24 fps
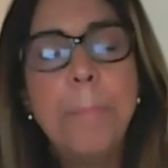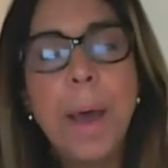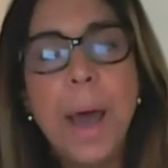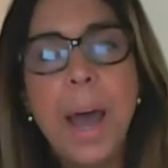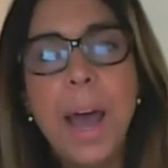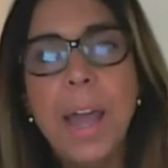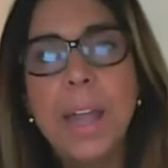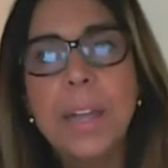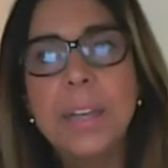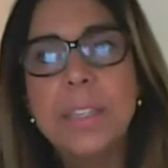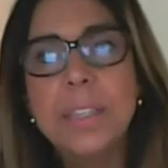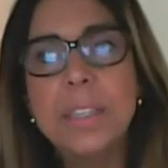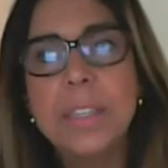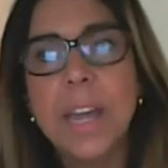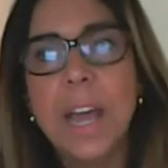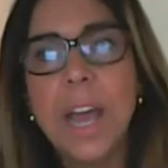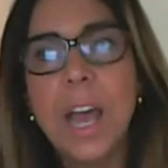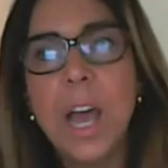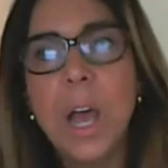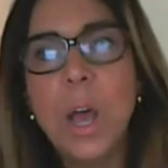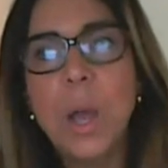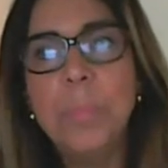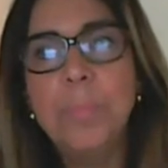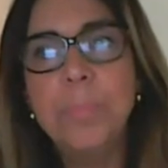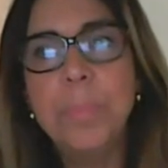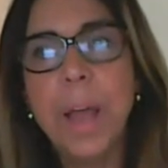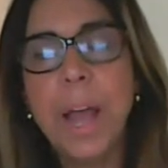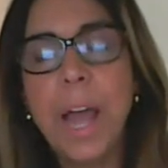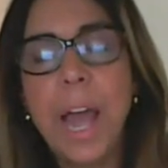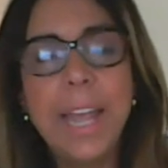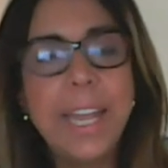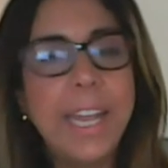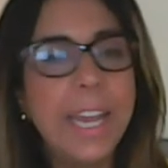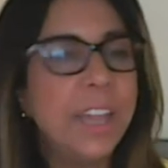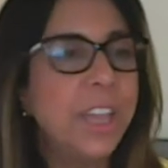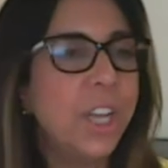But um,
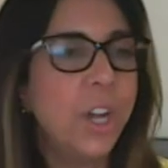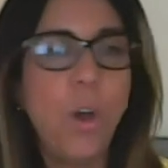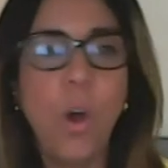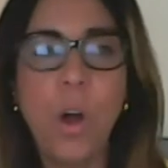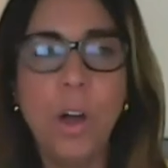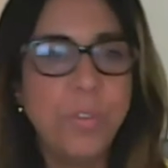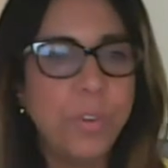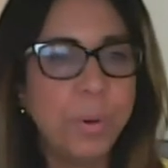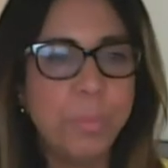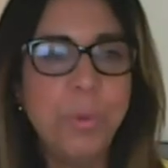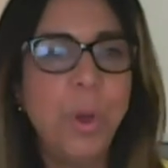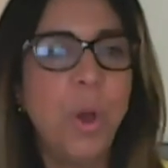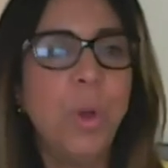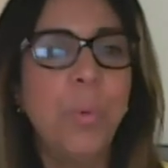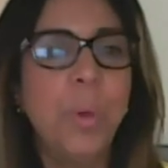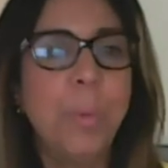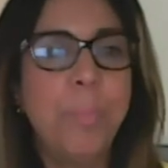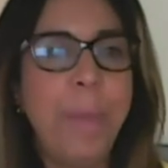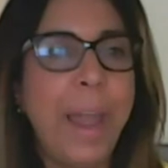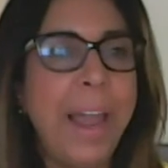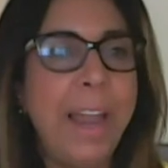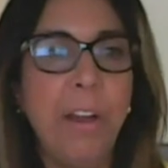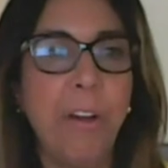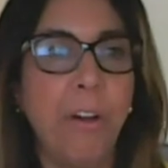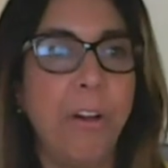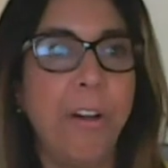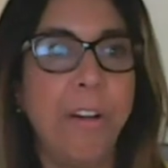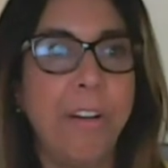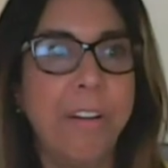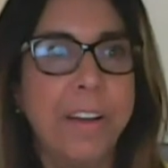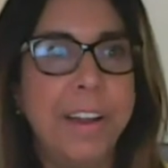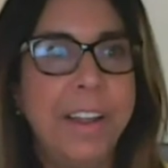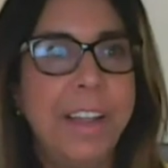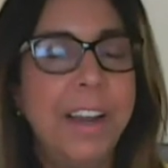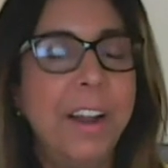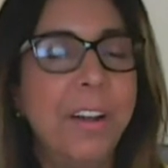I get the call from Coldwell
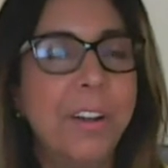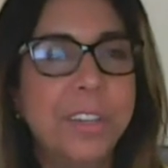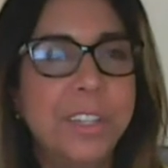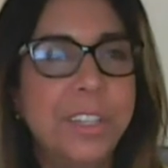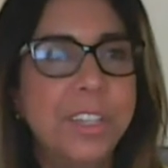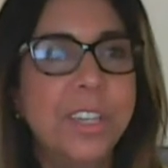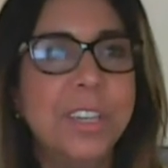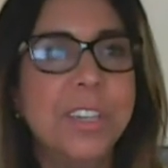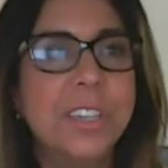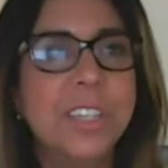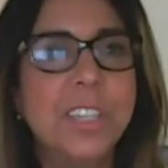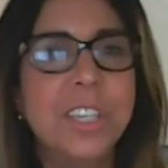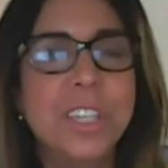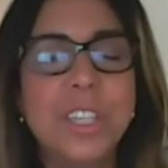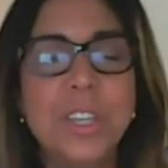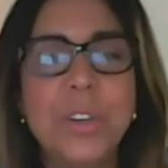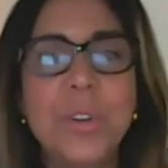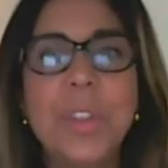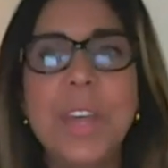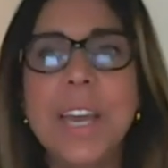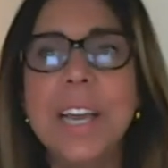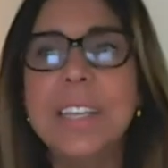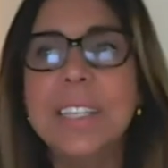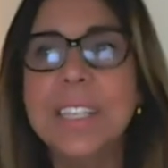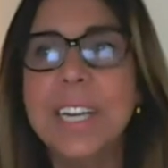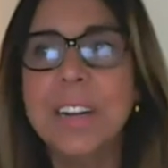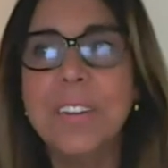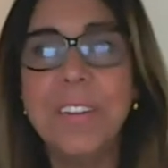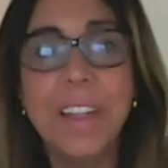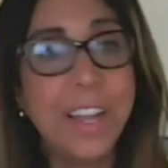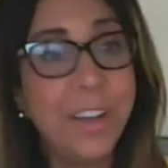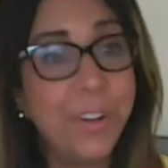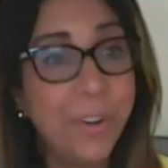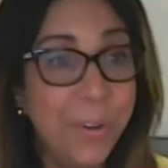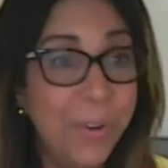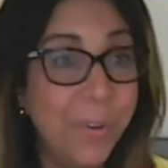Banker, you know, to, to do this. And I'm
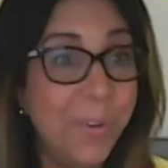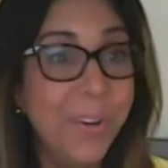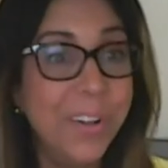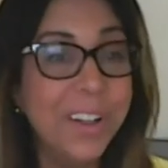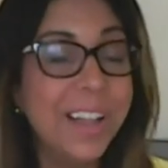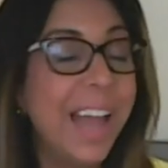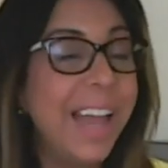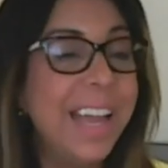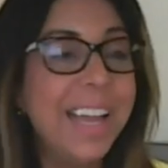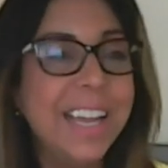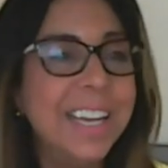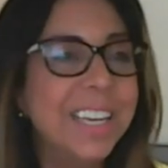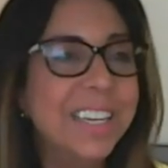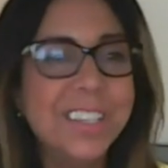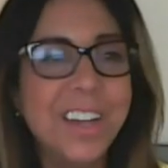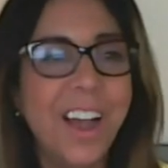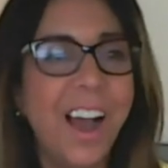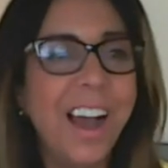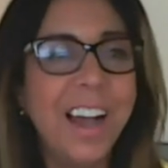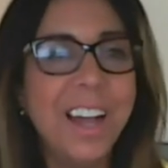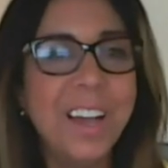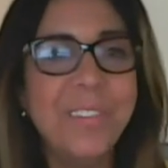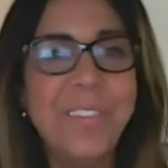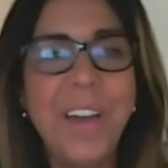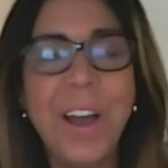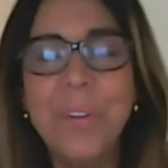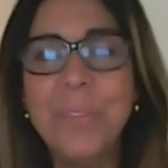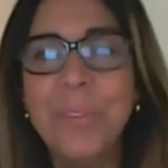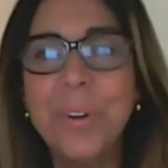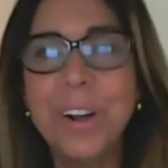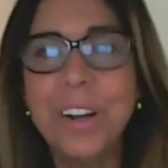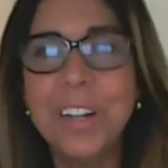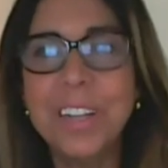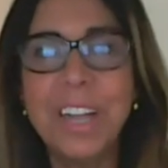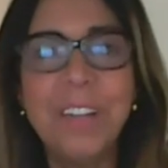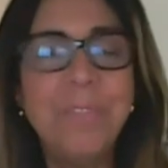like, cool, I can talk
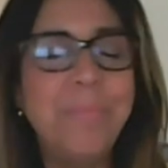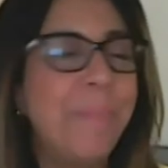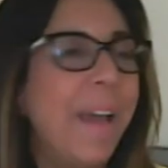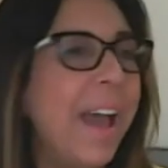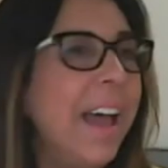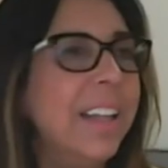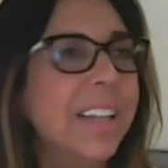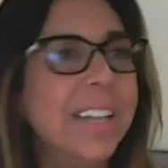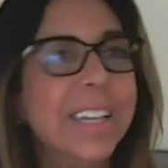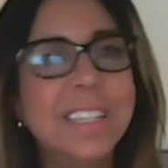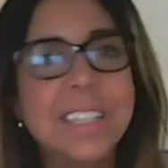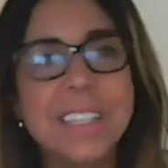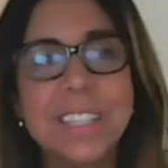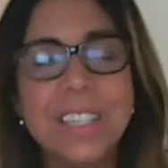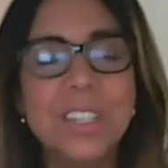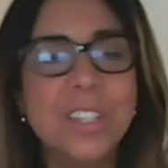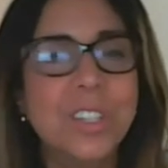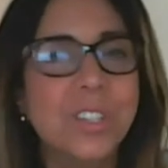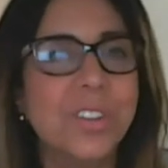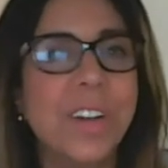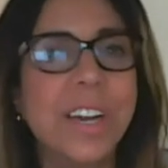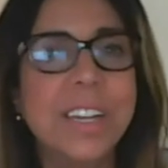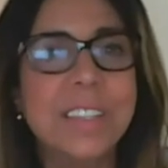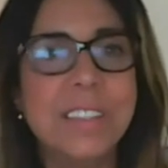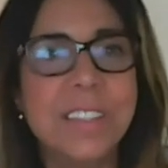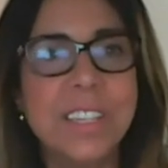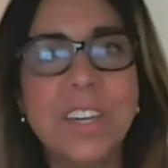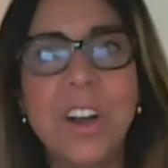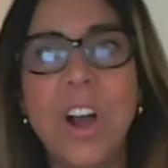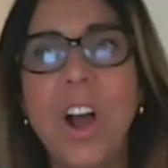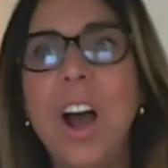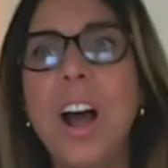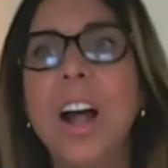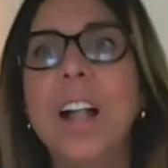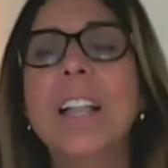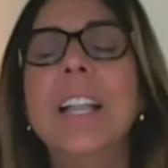about work life balance and stress and
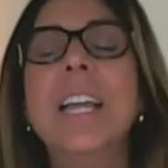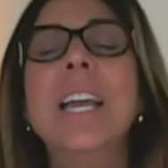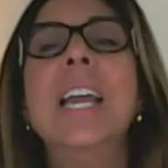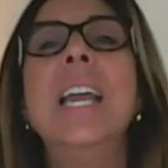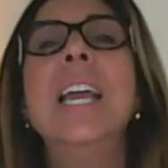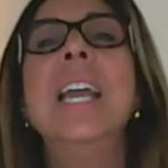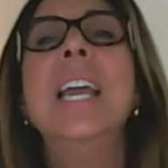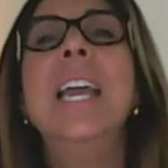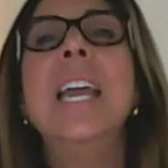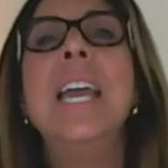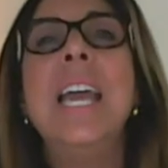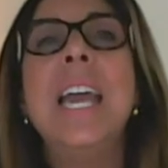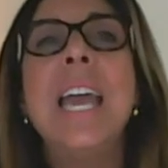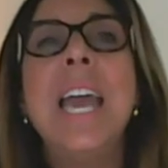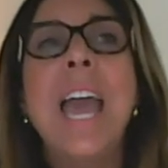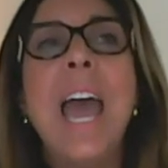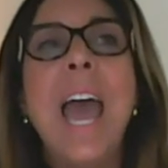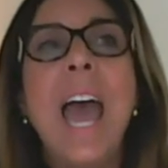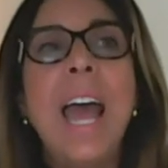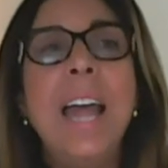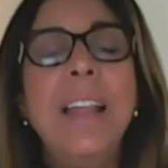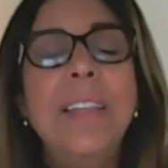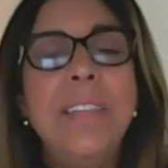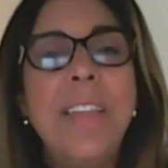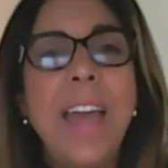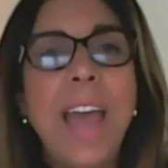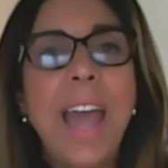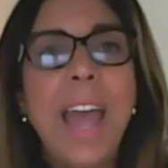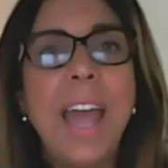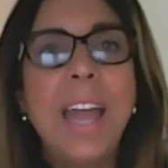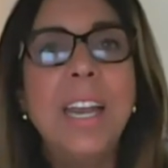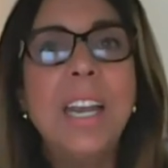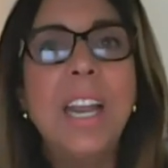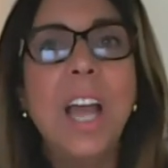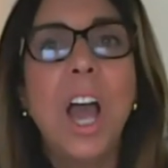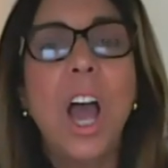all. And
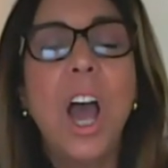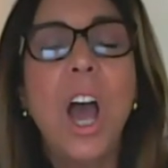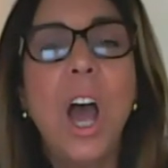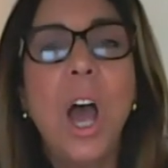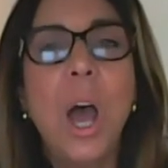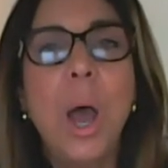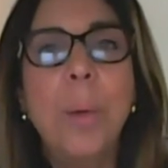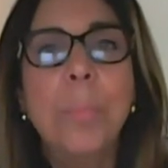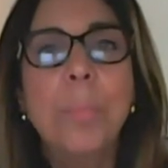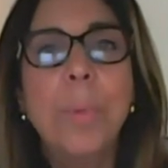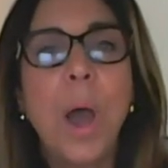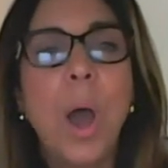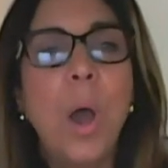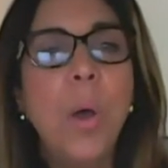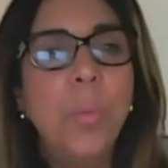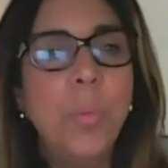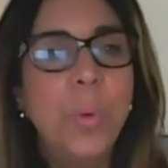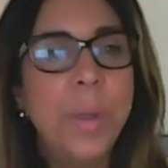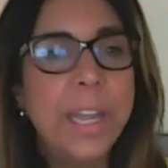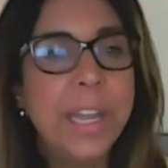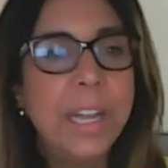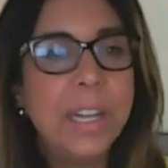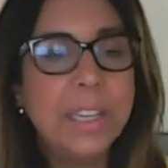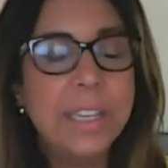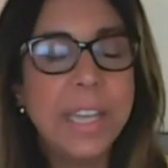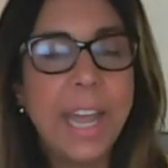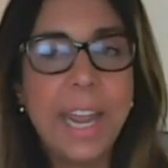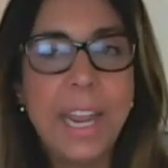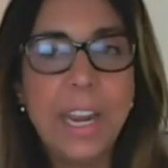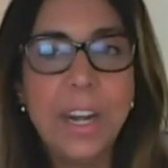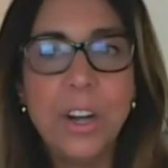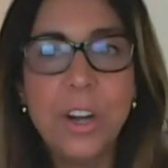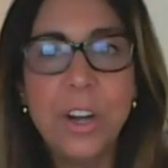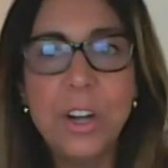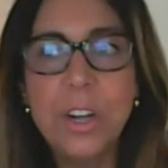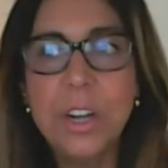then um, a week
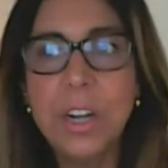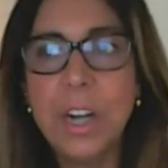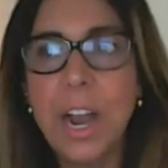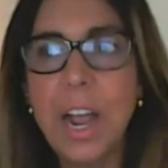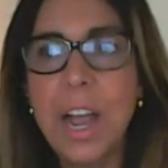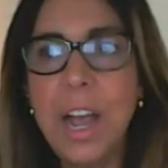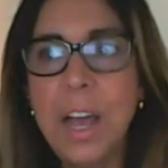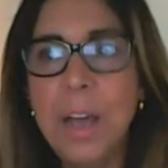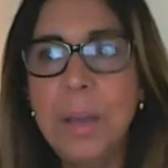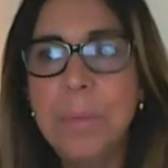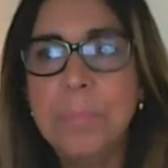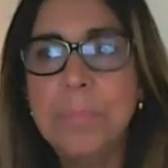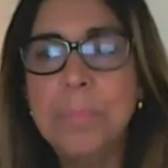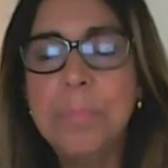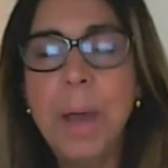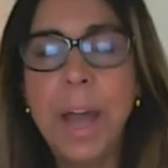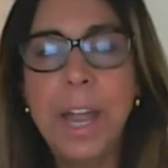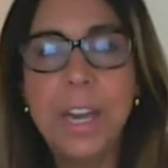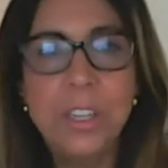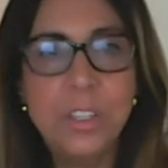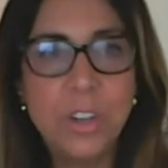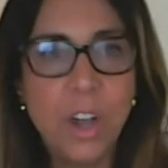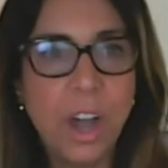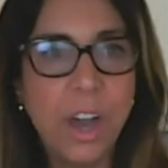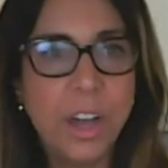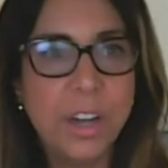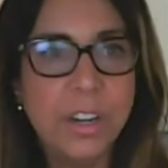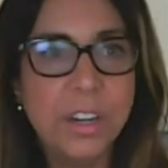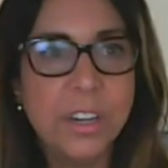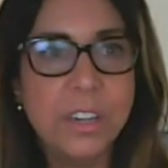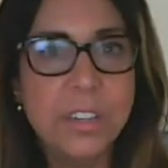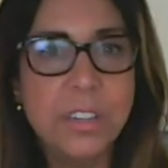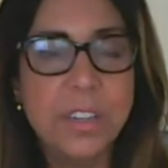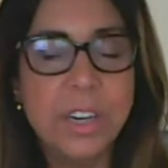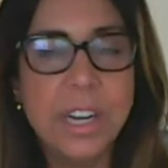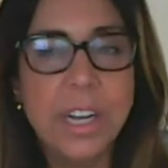later, um, my
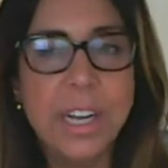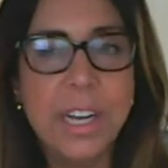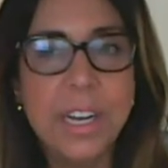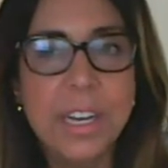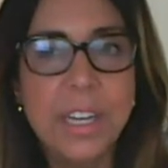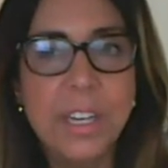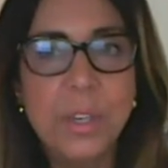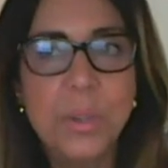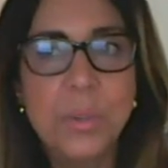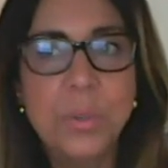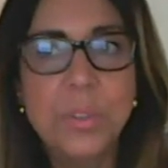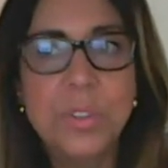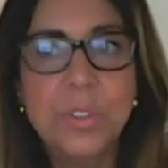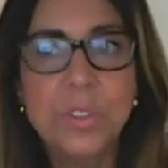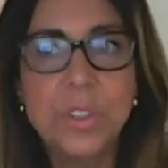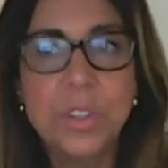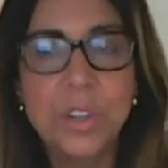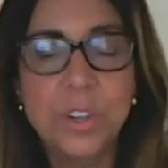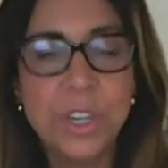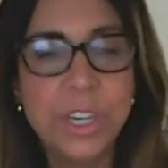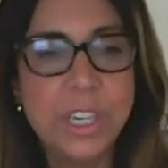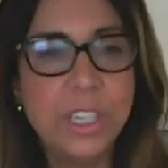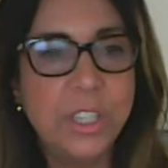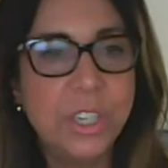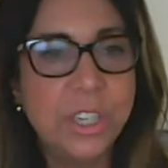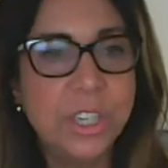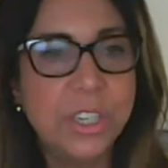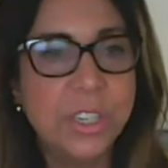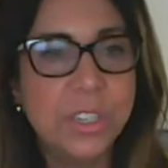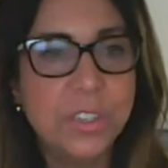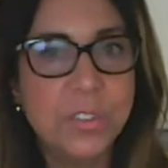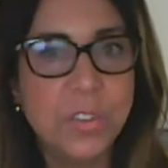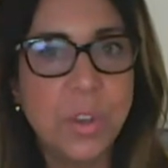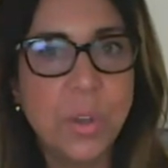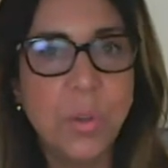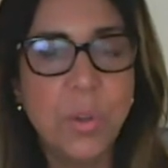daughter, uh, who is 32
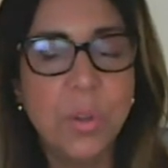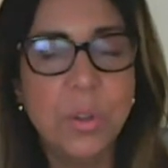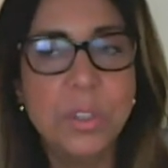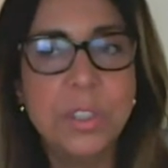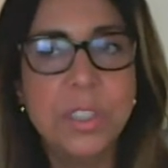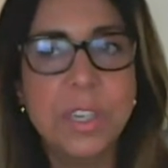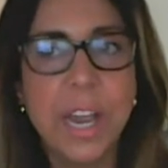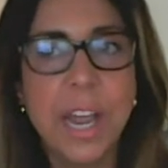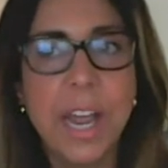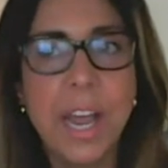years old,